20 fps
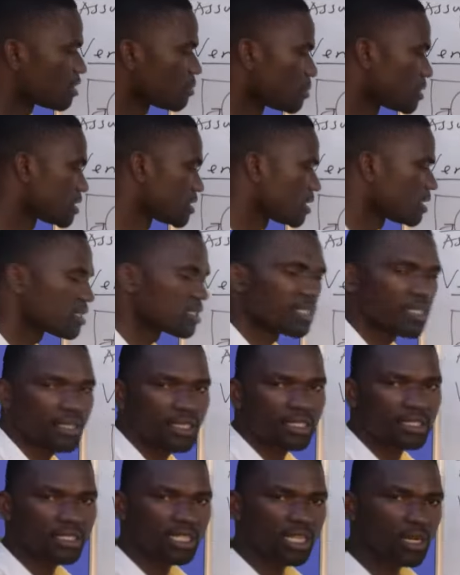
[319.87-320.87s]
representing
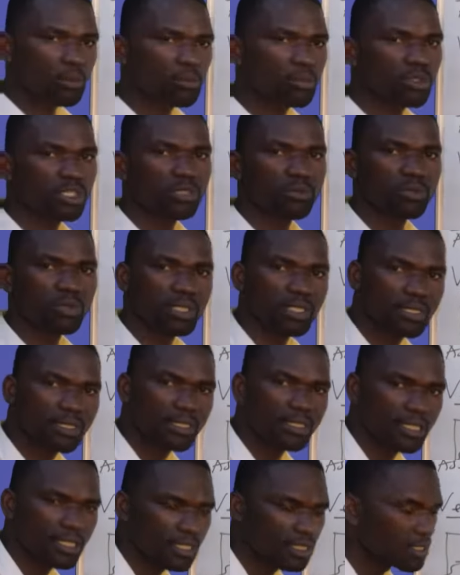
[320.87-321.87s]
the sample space
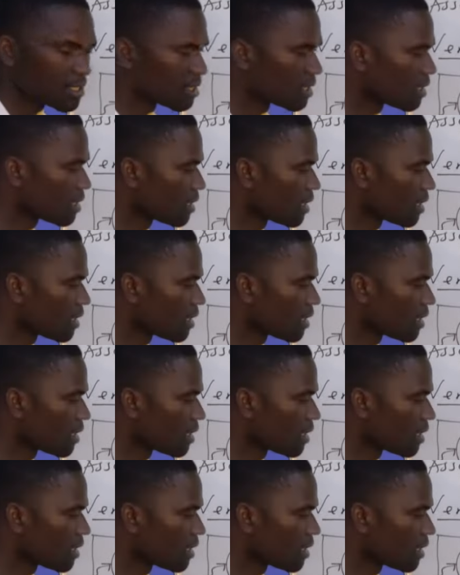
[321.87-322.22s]
set